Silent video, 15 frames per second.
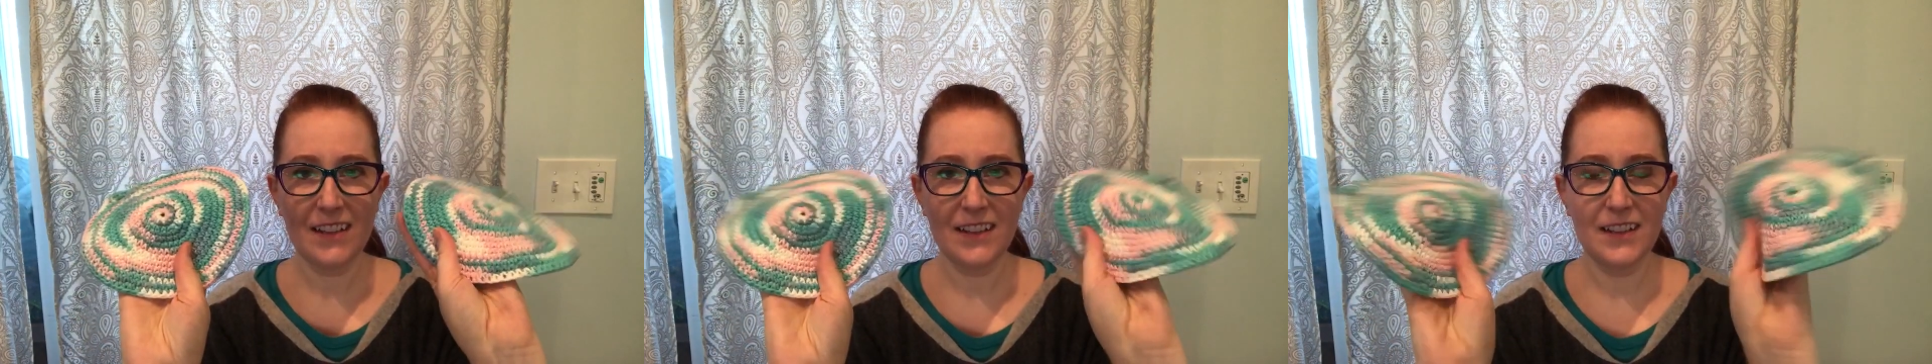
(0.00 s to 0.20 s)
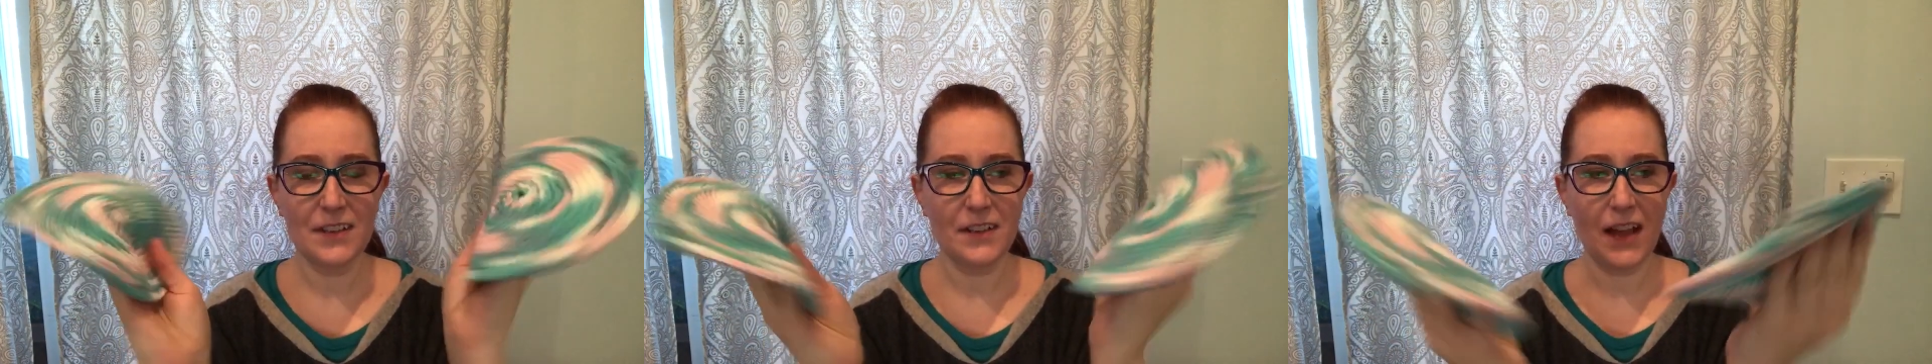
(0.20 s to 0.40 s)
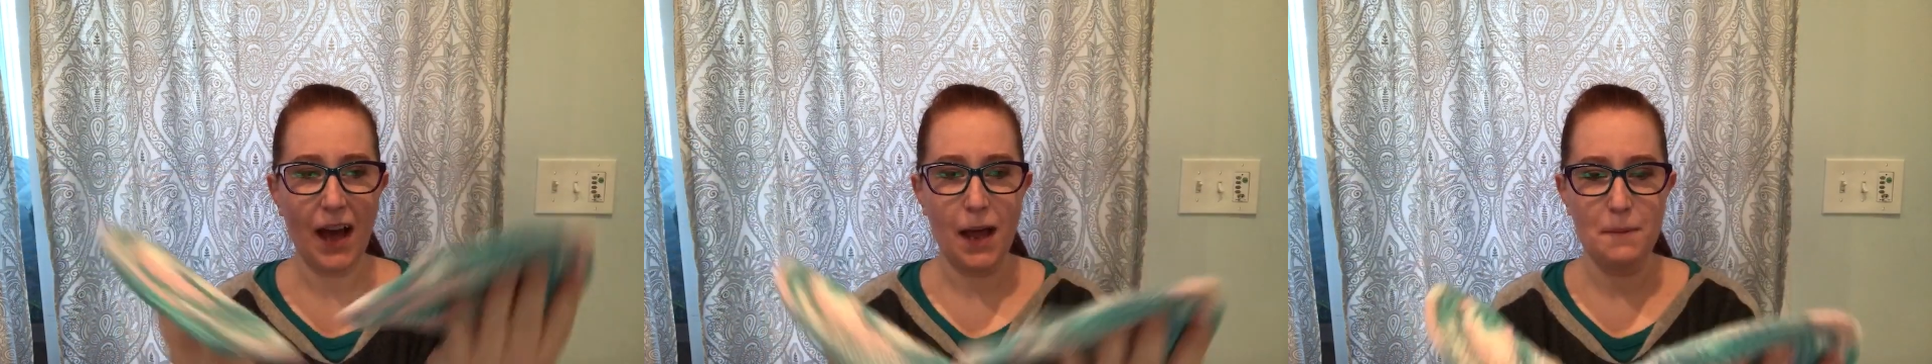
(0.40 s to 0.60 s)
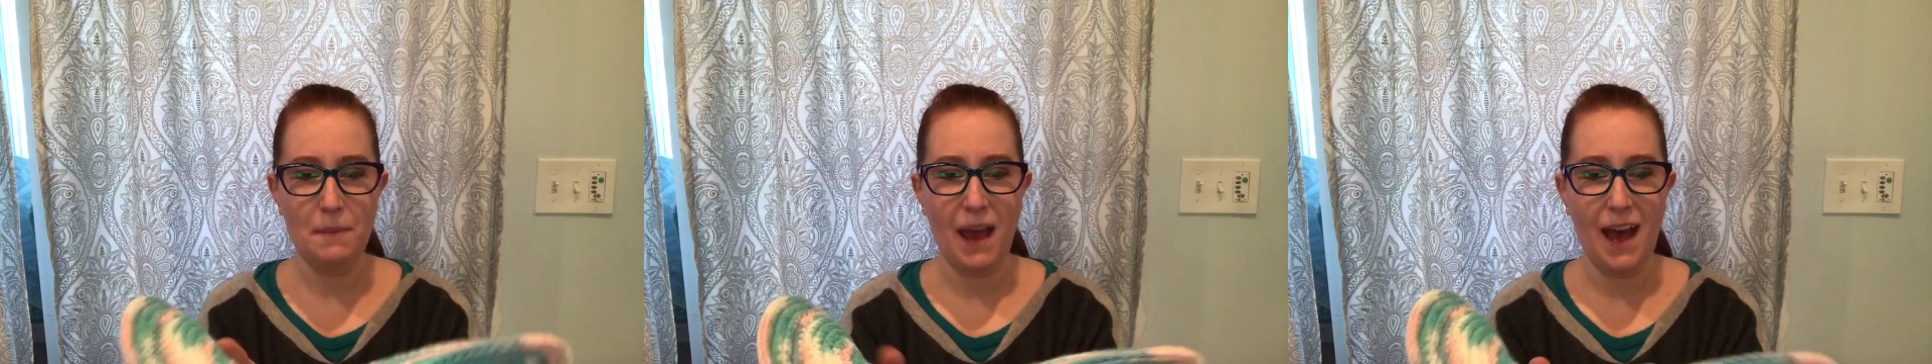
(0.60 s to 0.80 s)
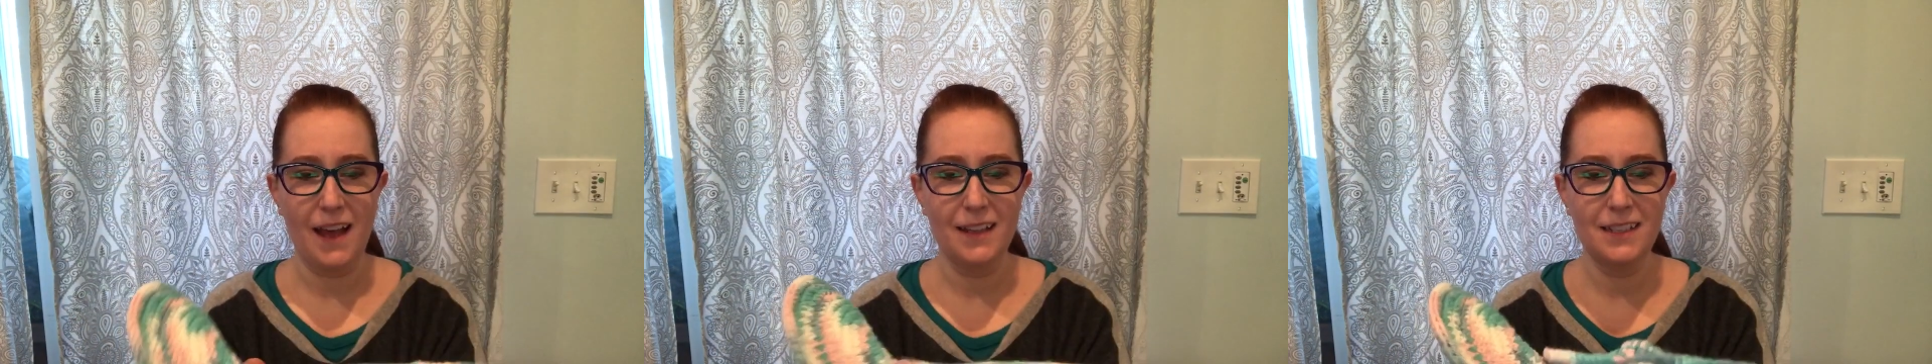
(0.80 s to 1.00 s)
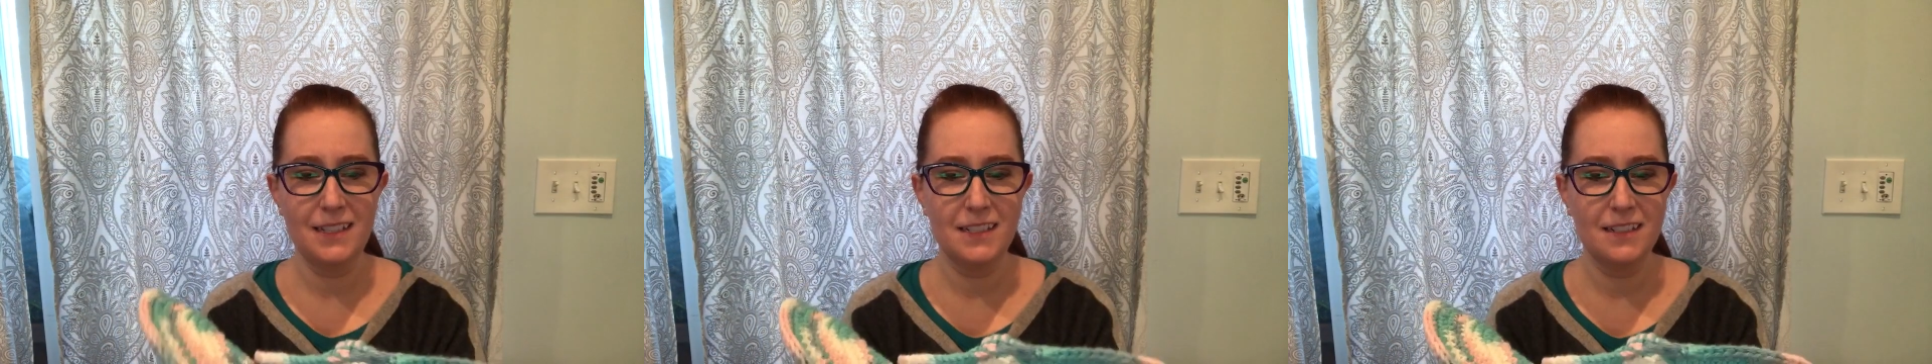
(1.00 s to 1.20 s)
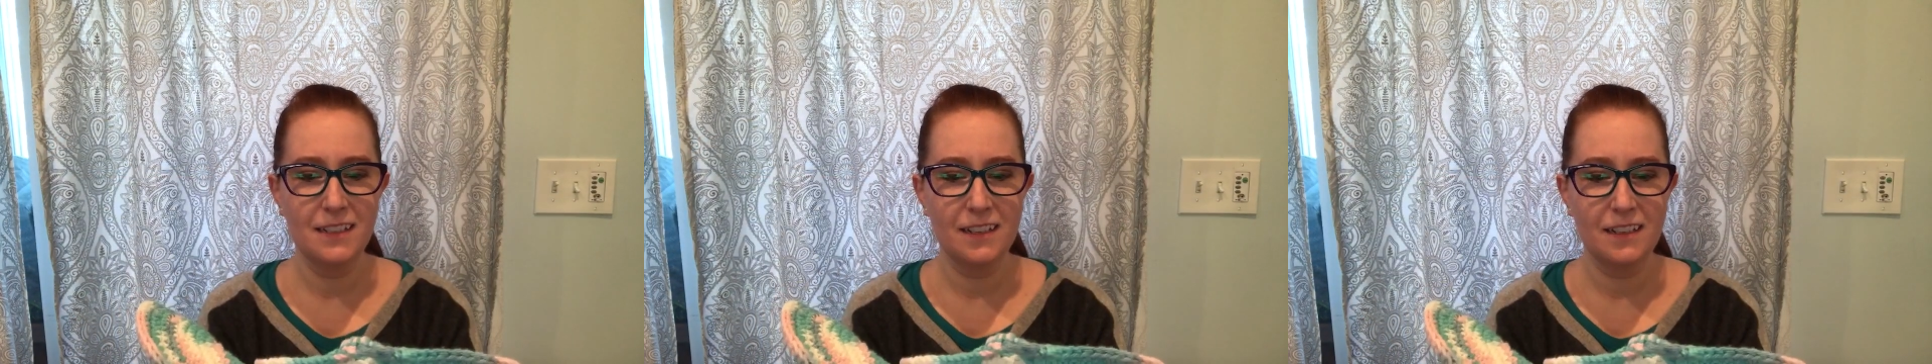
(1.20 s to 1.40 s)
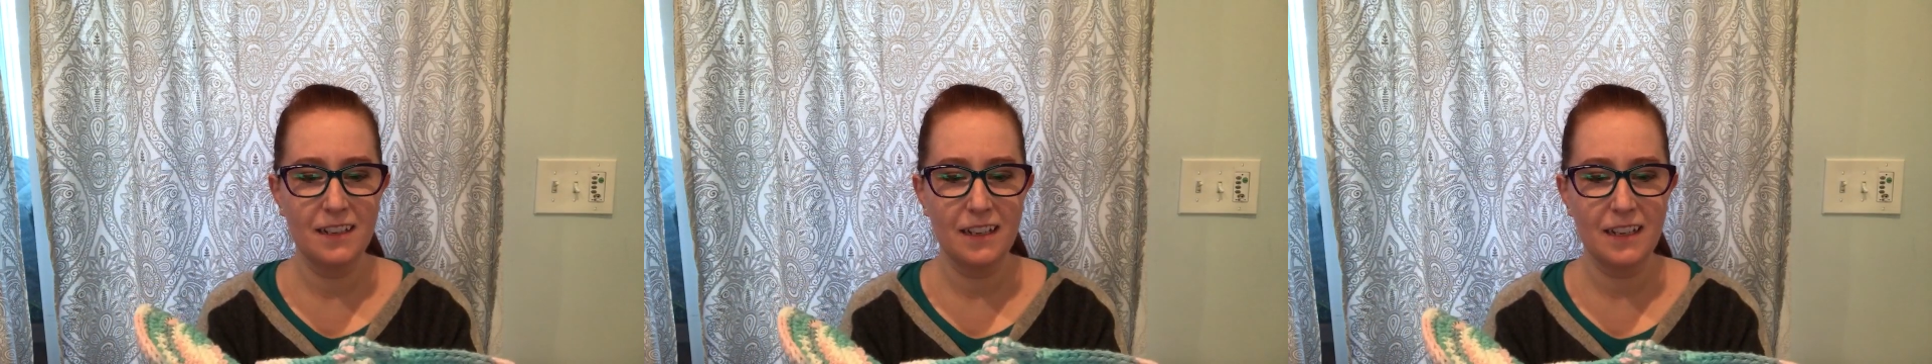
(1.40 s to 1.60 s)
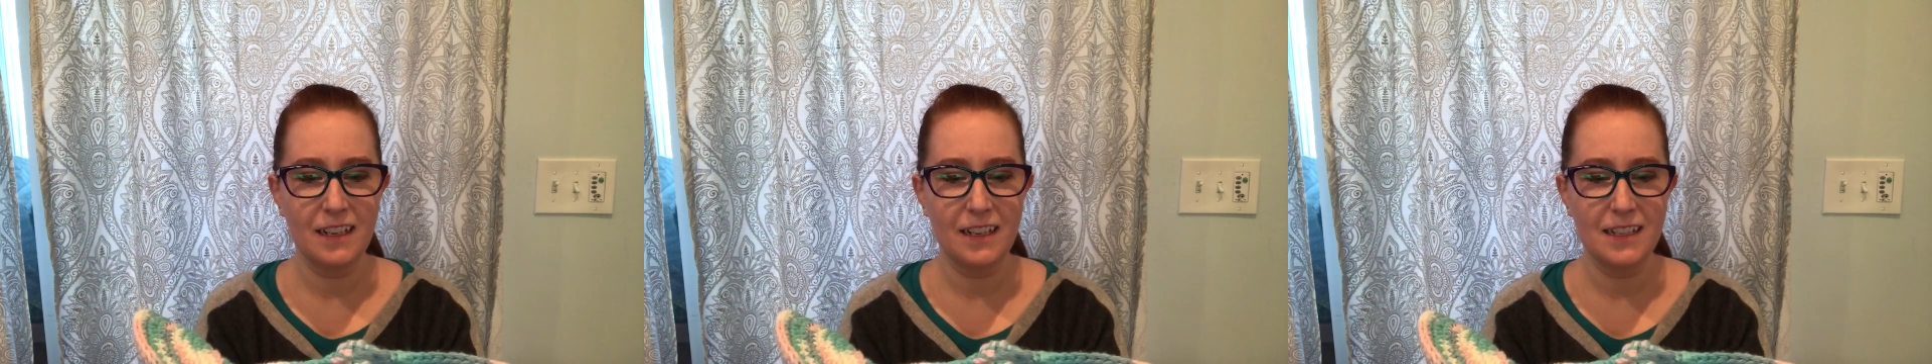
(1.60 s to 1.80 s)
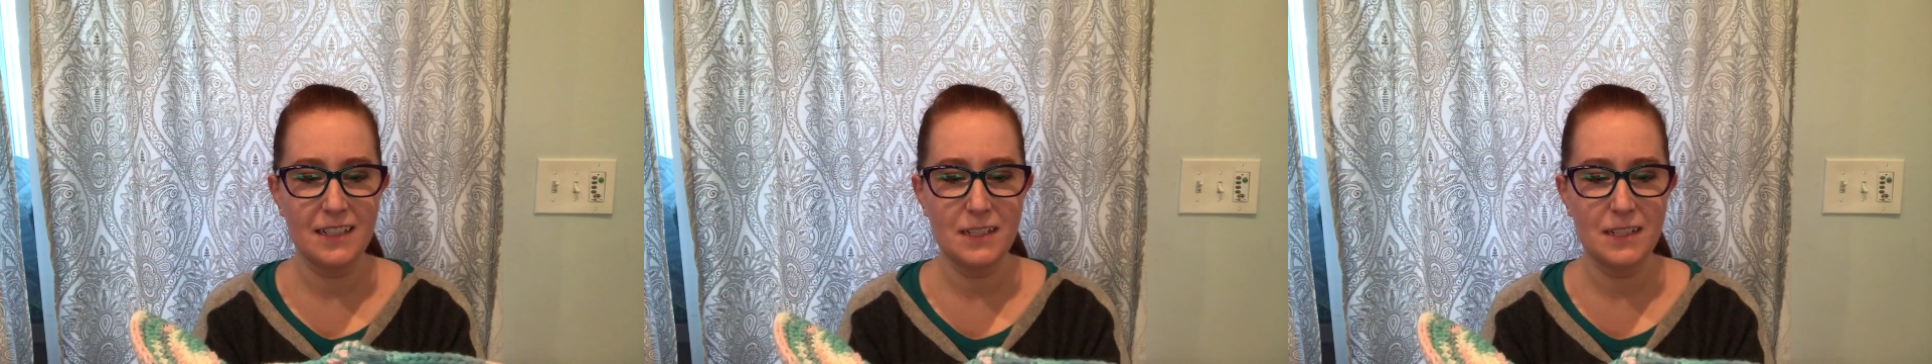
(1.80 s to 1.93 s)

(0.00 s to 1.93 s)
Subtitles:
Little hot pads in